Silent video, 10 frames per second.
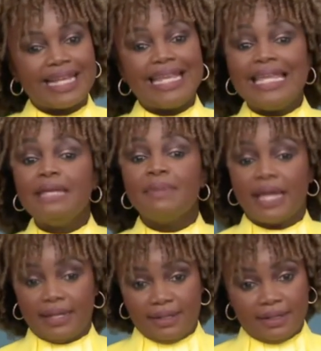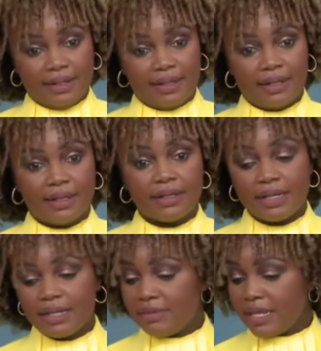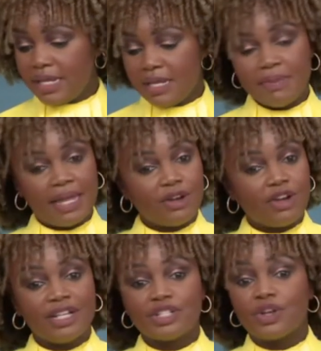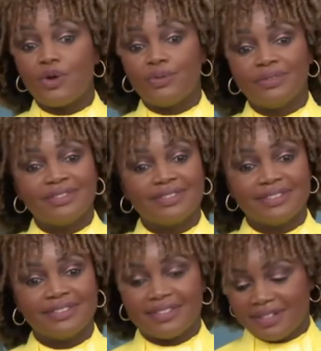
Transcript: that he made. he made on his own. I understand.